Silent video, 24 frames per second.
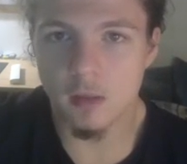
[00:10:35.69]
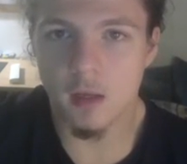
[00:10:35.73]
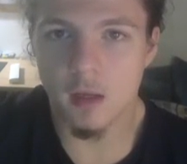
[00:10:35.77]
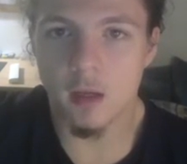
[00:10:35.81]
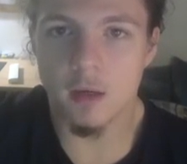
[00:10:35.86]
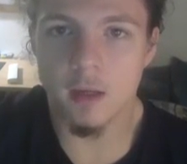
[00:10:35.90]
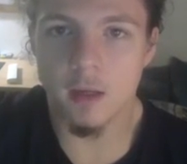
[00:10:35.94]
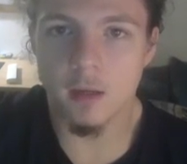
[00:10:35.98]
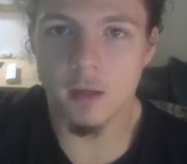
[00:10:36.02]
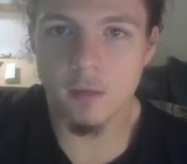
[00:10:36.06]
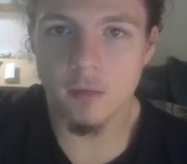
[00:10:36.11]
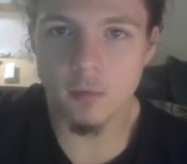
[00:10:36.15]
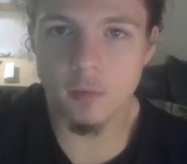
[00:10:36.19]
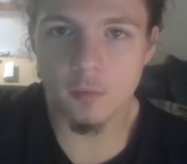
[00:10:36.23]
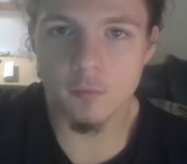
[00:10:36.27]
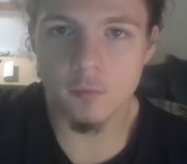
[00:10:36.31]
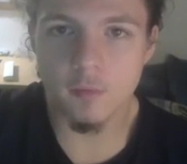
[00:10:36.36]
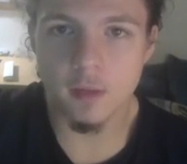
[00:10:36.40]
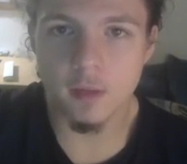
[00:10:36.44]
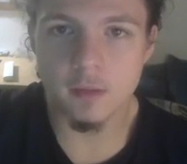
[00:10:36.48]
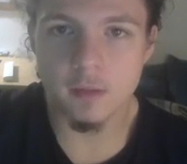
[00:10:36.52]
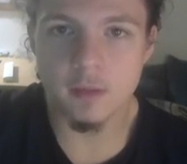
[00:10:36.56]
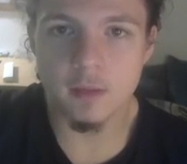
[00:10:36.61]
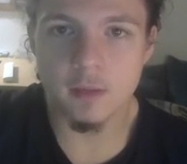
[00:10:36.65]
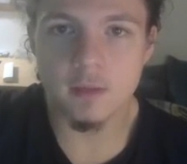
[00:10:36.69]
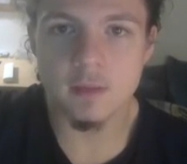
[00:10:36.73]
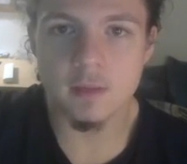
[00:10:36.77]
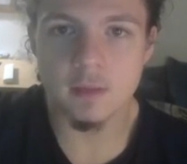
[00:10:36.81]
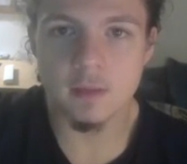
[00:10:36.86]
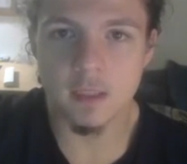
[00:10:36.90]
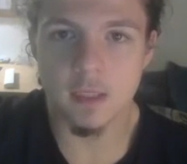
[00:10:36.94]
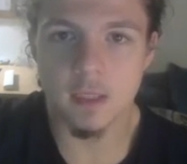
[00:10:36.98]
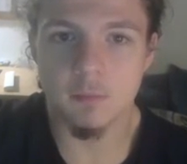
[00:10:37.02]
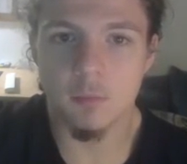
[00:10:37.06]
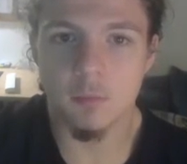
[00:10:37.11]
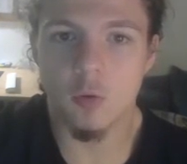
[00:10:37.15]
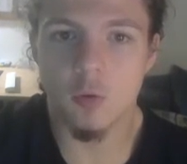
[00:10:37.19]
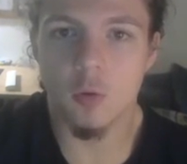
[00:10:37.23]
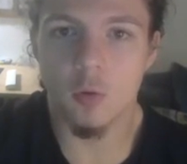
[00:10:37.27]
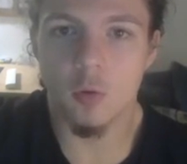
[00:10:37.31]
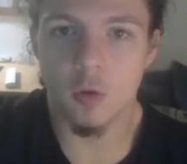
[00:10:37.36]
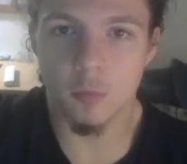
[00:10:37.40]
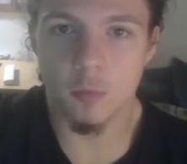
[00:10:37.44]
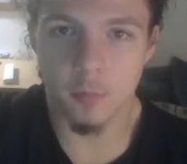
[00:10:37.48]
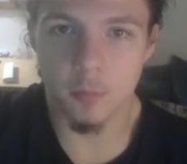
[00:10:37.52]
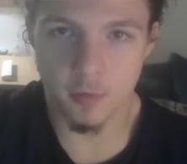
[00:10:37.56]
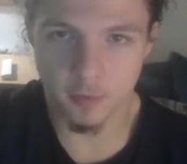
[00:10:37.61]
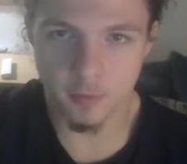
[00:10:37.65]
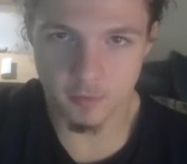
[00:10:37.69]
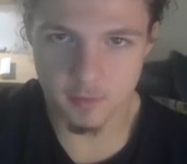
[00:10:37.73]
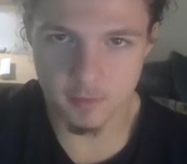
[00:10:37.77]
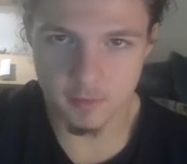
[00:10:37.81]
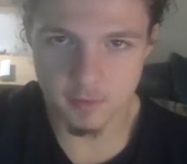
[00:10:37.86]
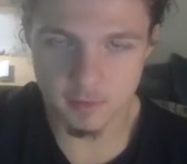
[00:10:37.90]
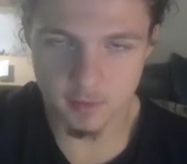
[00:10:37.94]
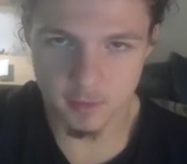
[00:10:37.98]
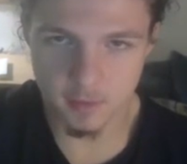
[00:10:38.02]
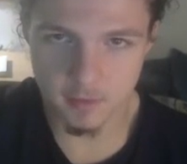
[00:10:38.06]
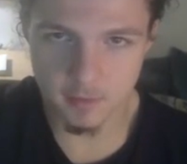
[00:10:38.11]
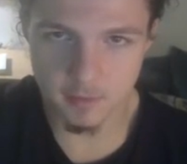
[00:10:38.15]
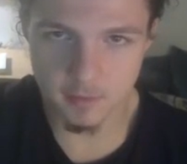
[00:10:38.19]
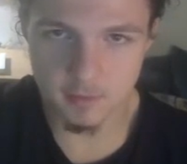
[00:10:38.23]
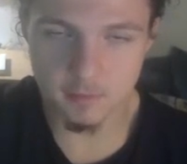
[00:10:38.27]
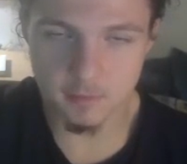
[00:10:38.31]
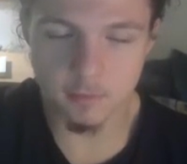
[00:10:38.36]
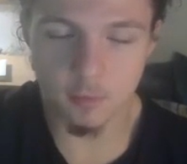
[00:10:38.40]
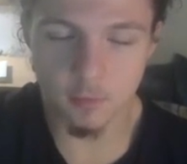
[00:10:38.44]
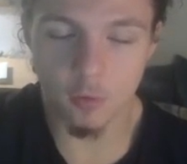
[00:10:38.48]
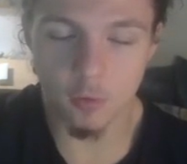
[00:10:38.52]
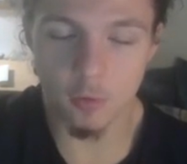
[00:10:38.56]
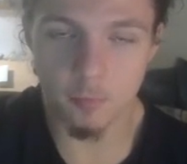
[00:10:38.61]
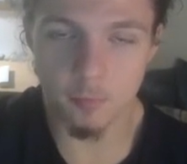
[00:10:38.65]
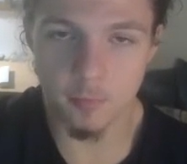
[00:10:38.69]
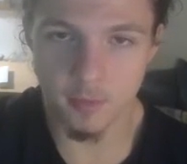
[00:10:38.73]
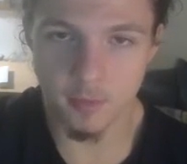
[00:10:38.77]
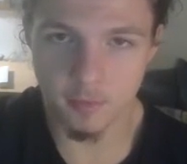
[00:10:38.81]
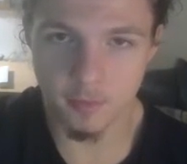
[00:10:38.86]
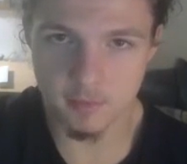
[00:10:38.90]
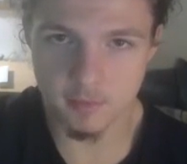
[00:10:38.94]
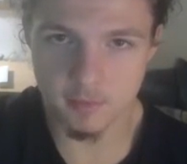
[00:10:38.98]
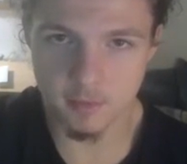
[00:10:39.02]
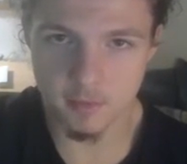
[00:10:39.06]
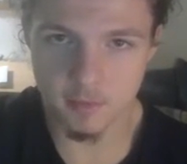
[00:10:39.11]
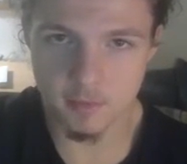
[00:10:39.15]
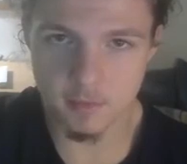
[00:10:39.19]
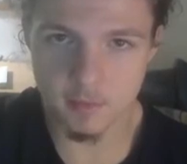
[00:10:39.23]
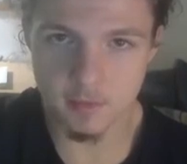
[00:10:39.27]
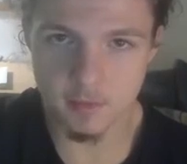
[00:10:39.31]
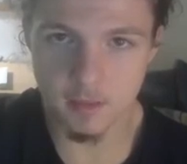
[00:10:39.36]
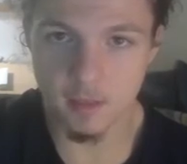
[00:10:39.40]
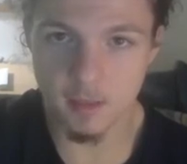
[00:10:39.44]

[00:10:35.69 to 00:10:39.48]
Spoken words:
are exophytic stem holoparasites,